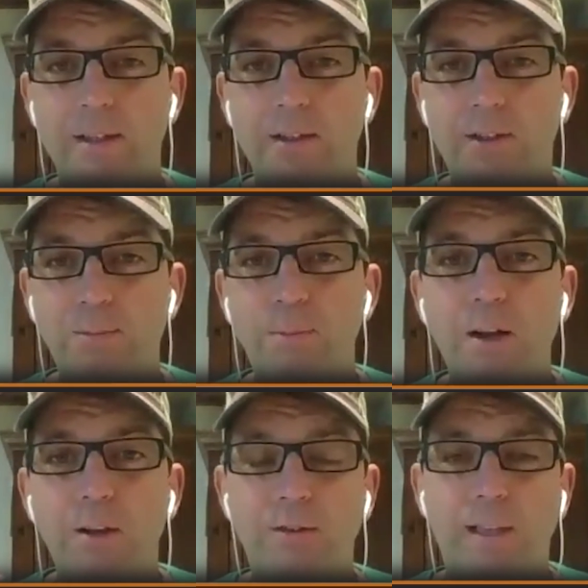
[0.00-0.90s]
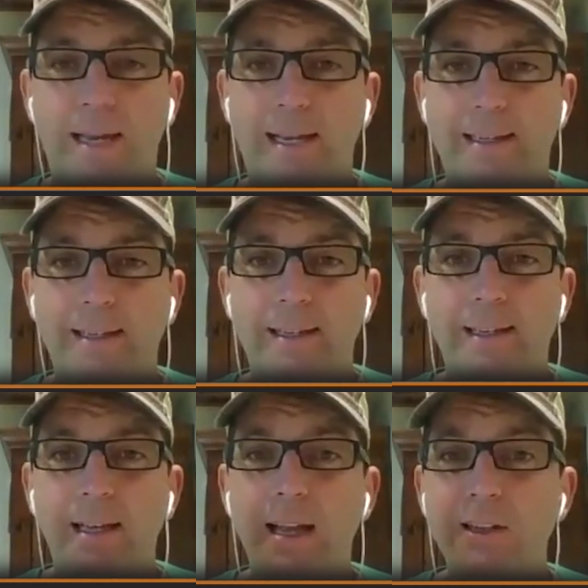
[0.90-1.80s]
smells like,
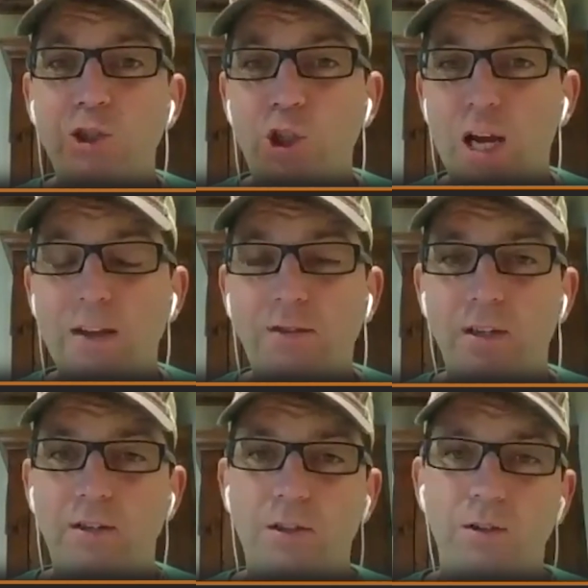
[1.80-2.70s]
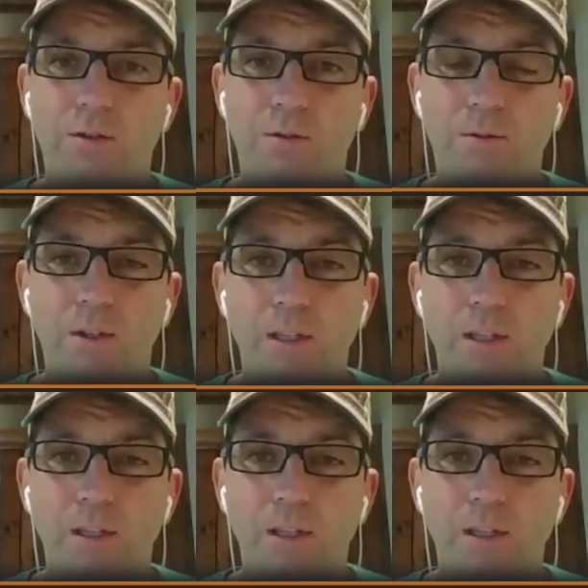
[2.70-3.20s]
adjacent to